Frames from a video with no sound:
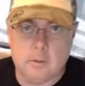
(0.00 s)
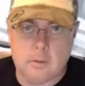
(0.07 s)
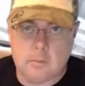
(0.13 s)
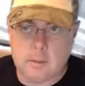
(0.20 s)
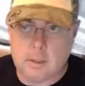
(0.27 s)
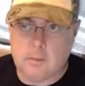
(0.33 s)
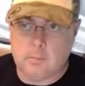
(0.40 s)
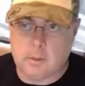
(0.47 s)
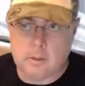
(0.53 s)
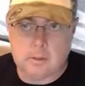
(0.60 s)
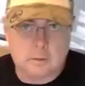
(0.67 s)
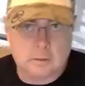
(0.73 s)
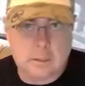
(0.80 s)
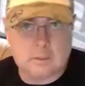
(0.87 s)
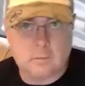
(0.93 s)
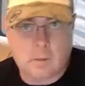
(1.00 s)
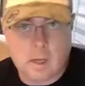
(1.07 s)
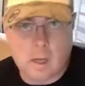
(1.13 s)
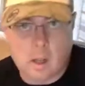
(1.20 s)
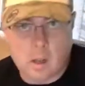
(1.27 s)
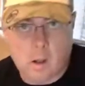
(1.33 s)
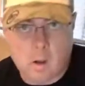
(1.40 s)
it to begin with, because that's what
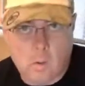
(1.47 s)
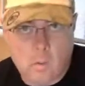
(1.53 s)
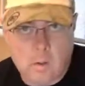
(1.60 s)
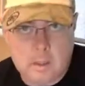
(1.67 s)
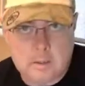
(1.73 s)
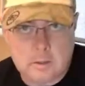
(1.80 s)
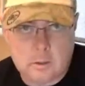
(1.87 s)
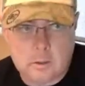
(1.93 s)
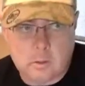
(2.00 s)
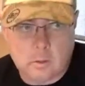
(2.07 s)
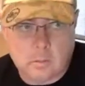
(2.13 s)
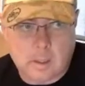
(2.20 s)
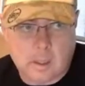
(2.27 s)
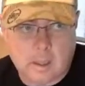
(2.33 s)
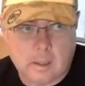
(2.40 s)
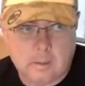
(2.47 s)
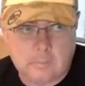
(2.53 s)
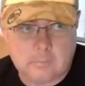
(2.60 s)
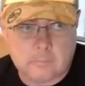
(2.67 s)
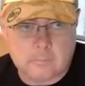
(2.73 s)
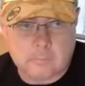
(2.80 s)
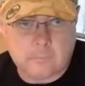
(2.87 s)
I always do when I
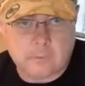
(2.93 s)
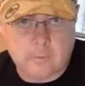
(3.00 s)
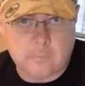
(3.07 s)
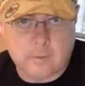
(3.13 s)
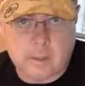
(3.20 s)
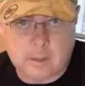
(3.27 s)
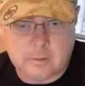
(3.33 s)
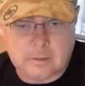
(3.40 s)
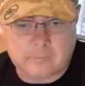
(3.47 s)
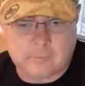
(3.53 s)
film videos,